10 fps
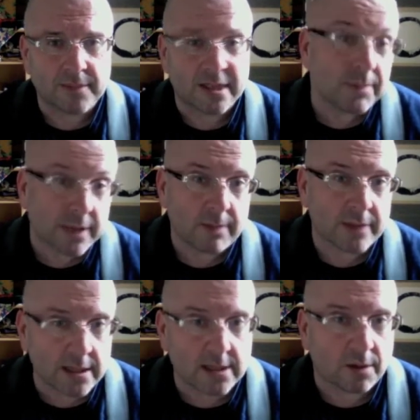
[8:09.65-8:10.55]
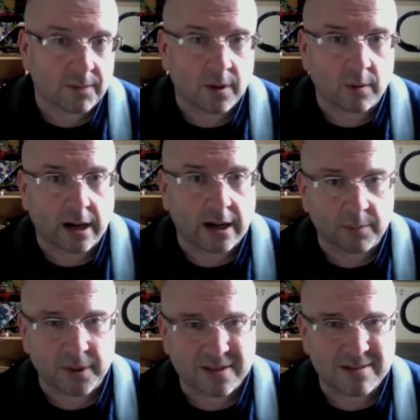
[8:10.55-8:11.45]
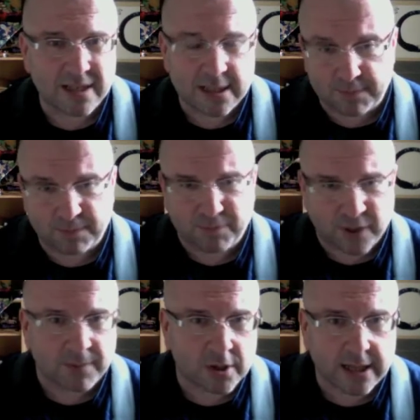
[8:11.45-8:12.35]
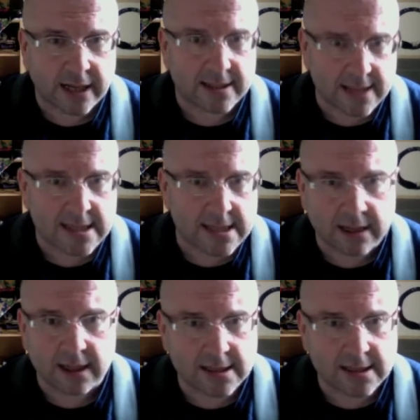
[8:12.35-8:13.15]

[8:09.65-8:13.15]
Sometimes I stop for a while, but it's pretty much like Zazen.